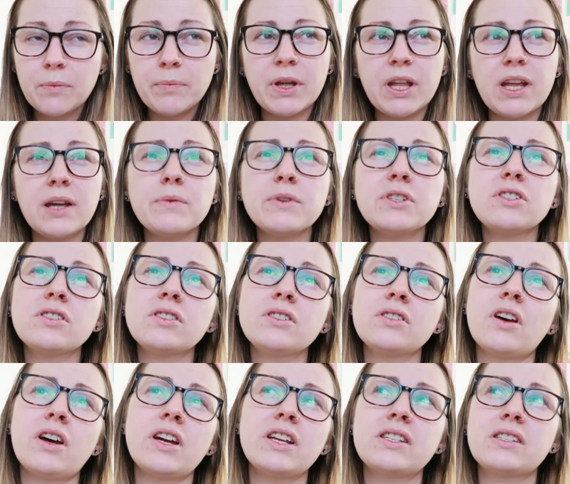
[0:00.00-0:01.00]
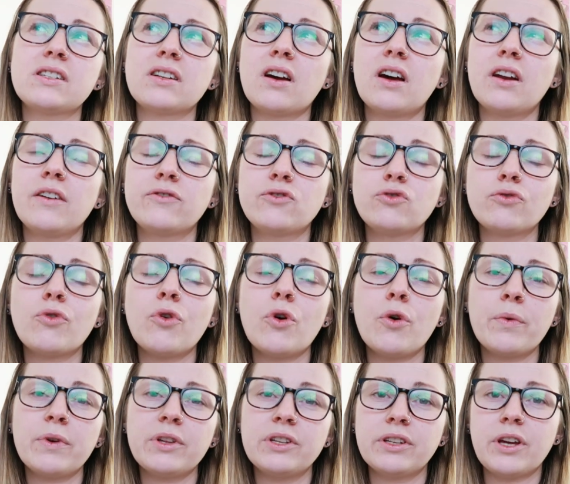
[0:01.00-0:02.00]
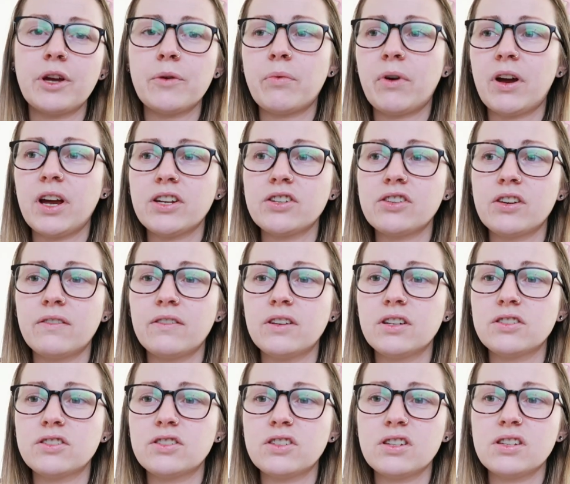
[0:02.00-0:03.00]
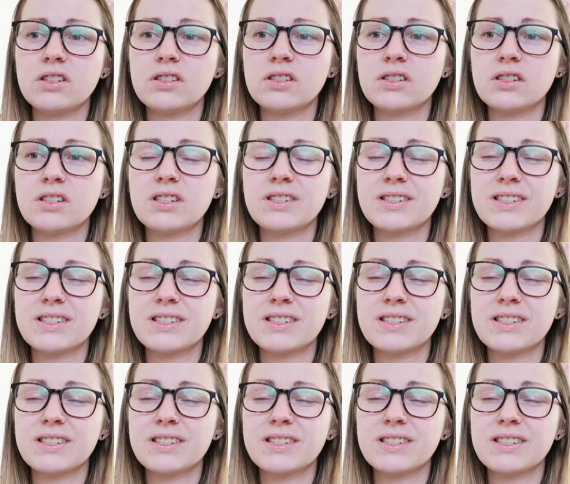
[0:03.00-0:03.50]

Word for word: But it was just nice to kind of draw with no pressure and just